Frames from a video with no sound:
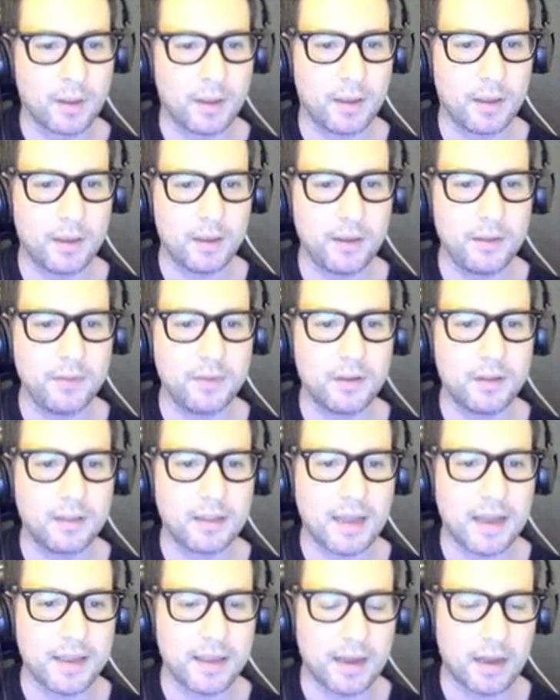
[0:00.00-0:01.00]
in the
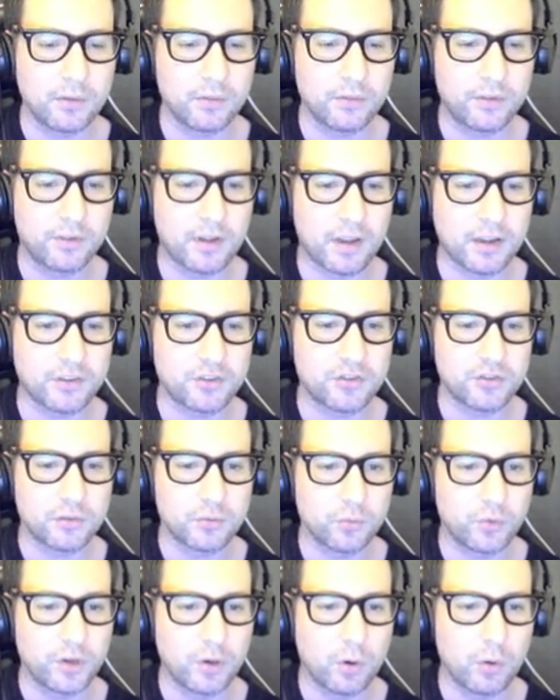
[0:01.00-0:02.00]
layout section.
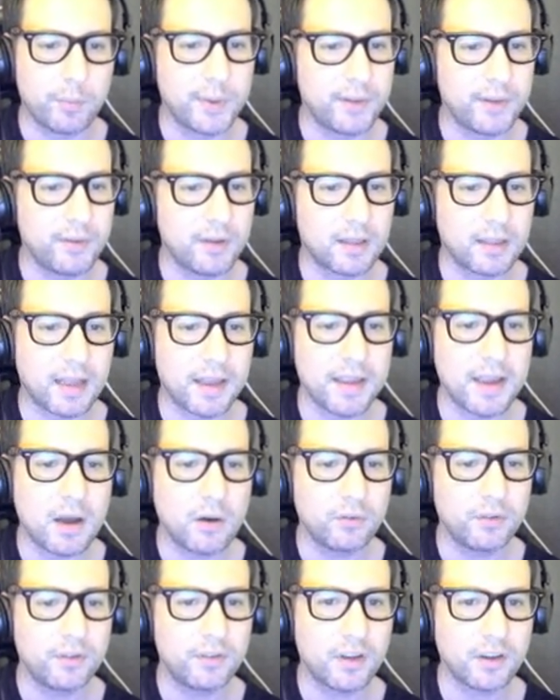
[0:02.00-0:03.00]
We open the
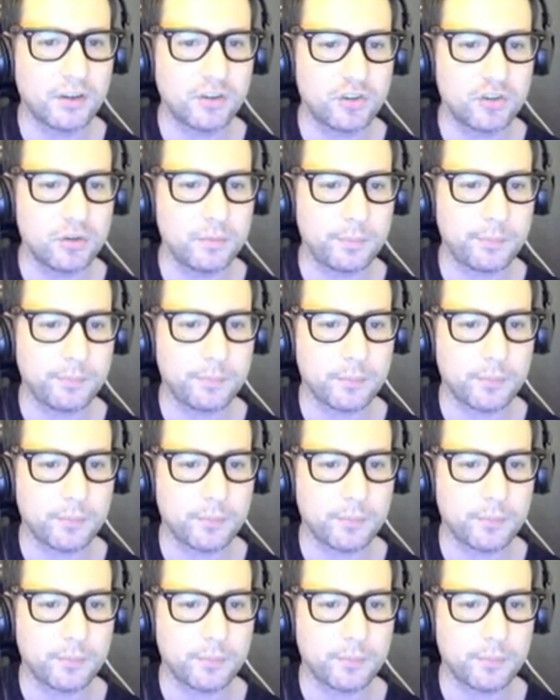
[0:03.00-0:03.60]
layout section,